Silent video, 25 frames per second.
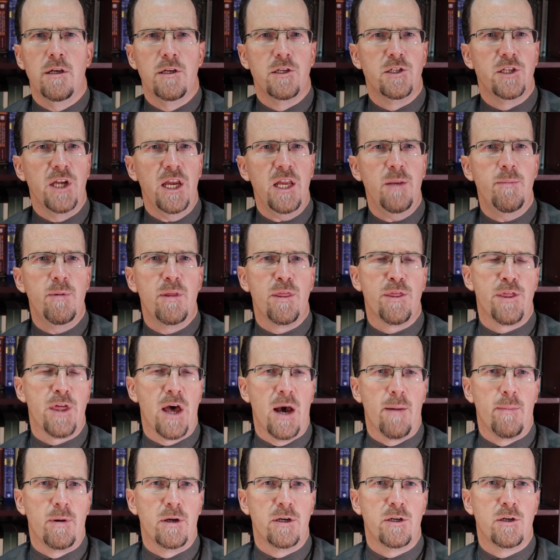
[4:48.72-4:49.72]
Zayd bin
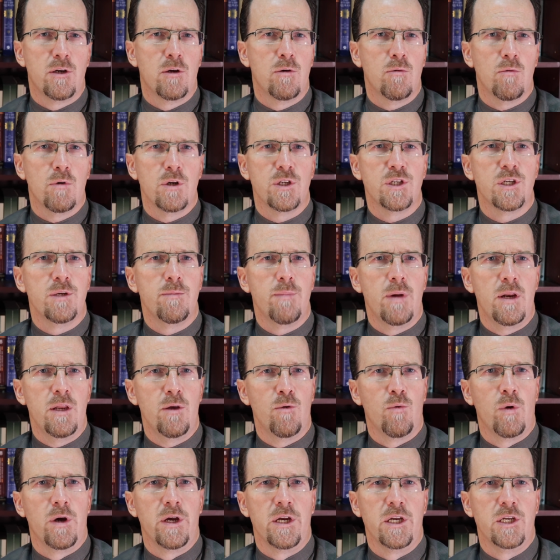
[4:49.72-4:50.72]
Thabit was in
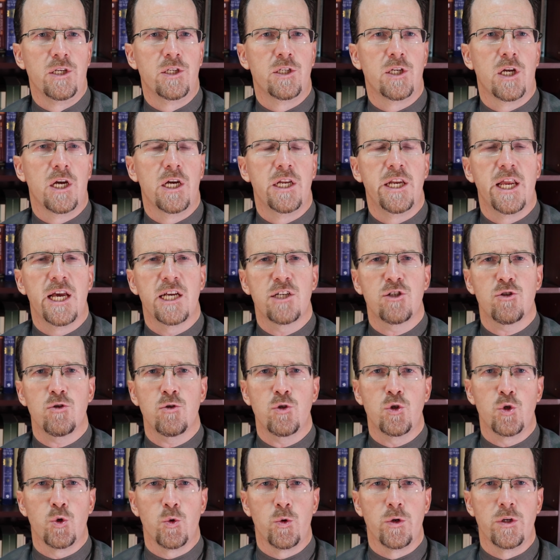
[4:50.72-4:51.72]
many ways a natural
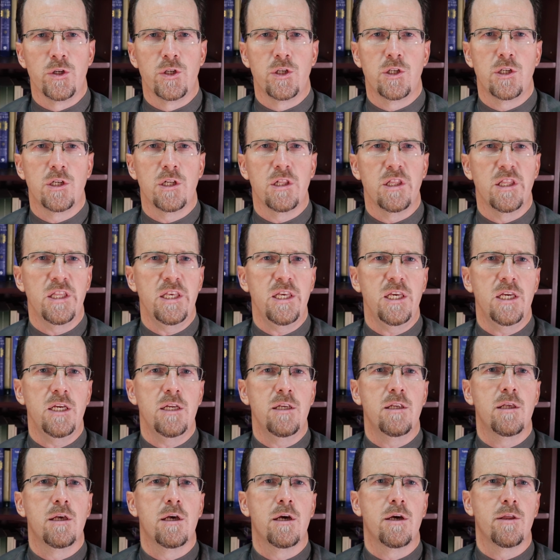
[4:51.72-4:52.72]
choice to
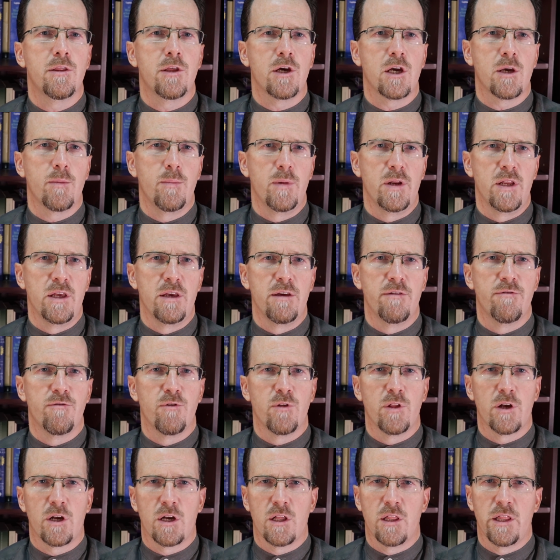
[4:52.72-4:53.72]
lead the committee
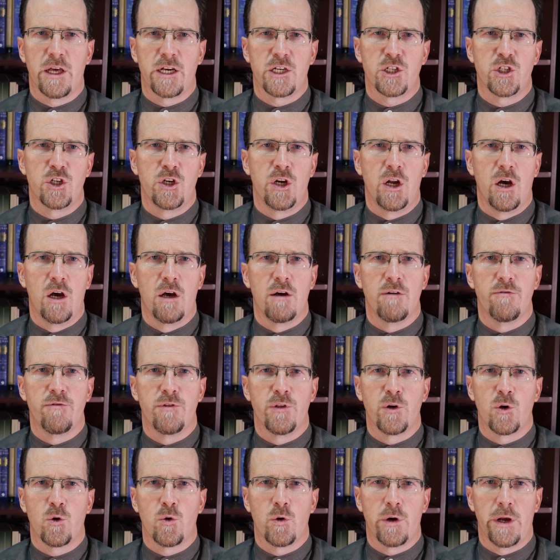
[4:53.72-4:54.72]
for the collection
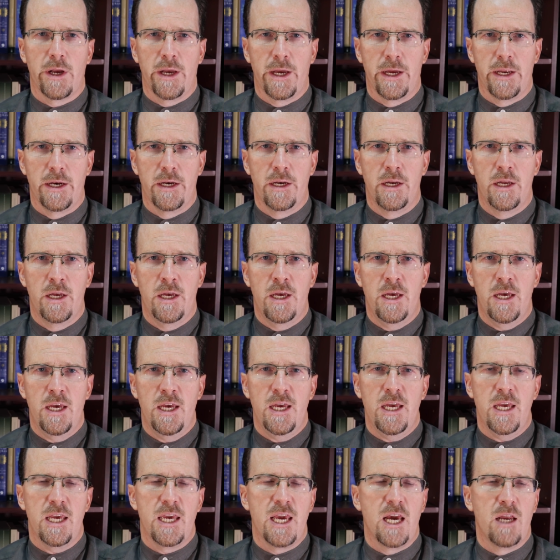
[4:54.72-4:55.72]
of the Quran.
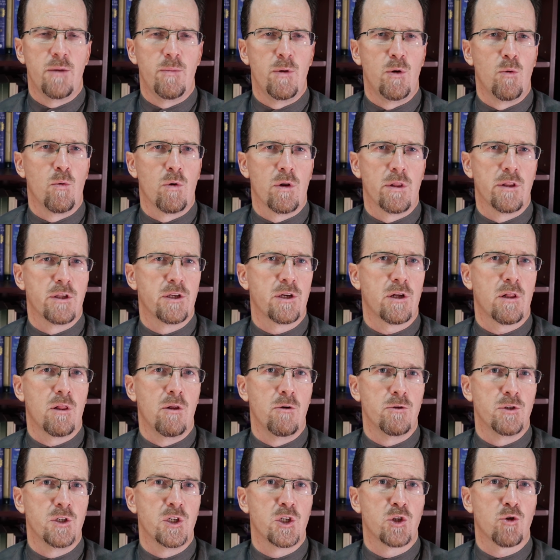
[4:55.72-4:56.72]
He had been one of the
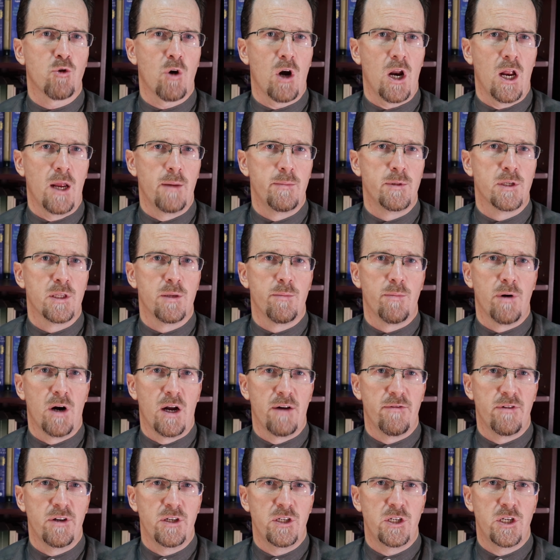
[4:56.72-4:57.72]
closest scribes of the
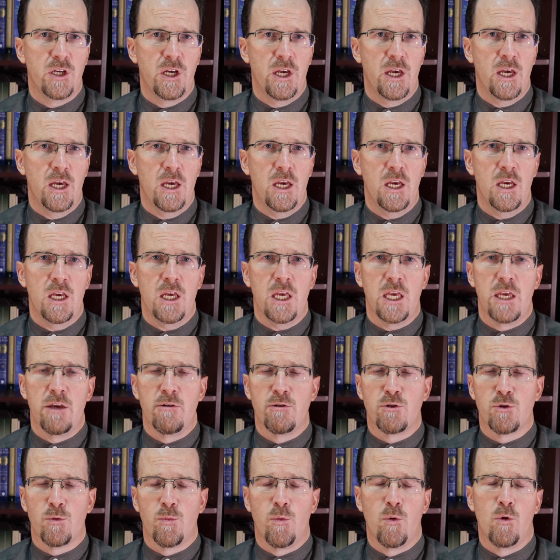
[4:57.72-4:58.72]
Prophet. He
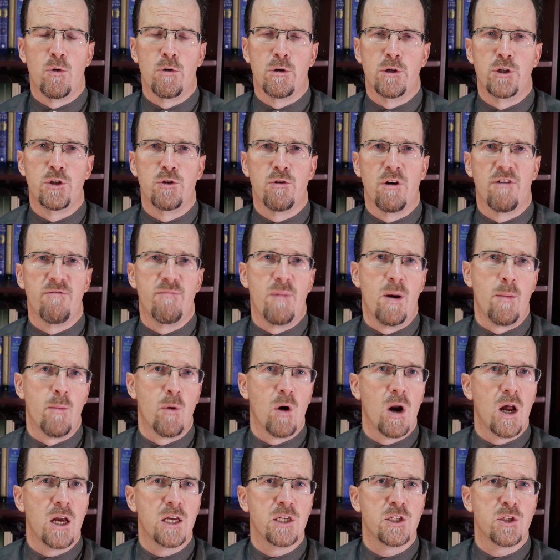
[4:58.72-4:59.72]
is reported to have
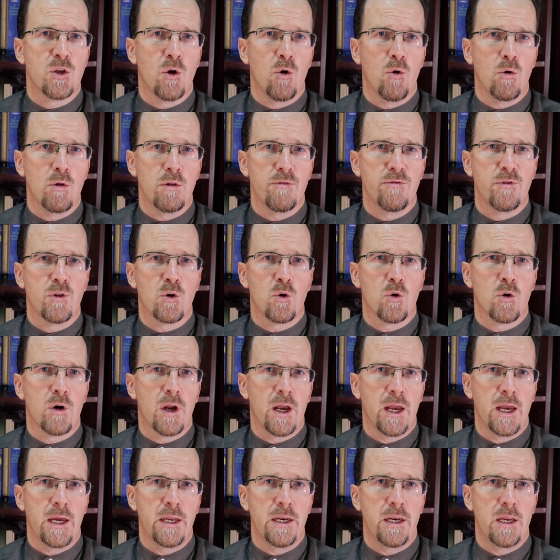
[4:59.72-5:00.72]
memorized the whole of the
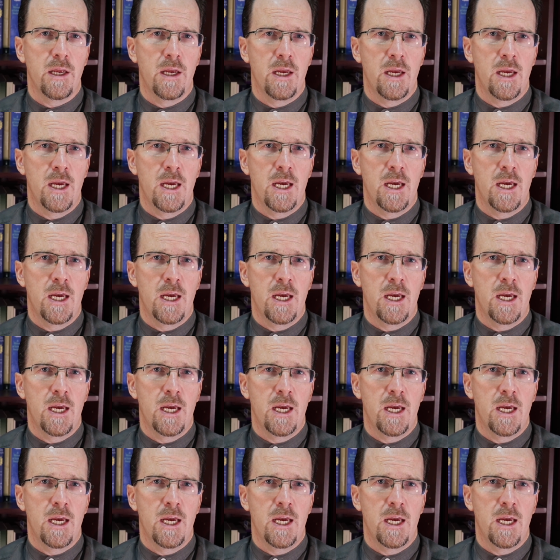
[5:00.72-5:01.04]
Quran.